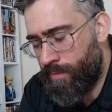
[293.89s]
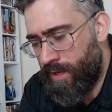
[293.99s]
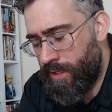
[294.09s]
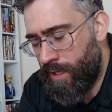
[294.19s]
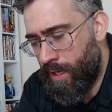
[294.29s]
I
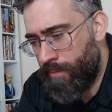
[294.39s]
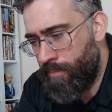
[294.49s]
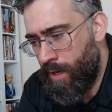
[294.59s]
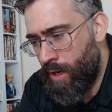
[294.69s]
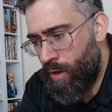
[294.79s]
mean,
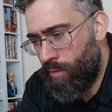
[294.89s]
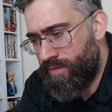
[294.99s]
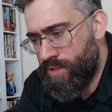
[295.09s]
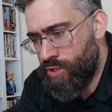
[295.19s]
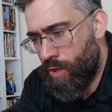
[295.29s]
we've
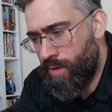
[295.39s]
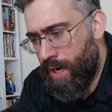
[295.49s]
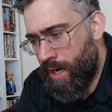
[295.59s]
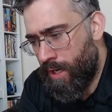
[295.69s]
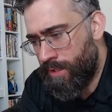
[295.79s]
just shown
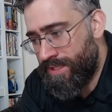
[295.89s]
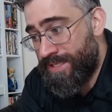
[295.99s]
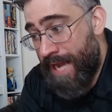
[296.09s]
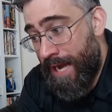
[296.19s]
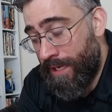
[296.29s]

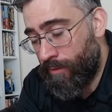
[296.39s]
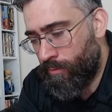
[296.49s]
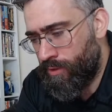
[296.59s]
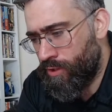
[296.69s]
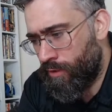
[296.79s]
today,
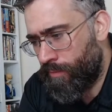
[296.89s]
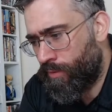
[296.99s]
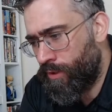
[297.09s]
we've shown the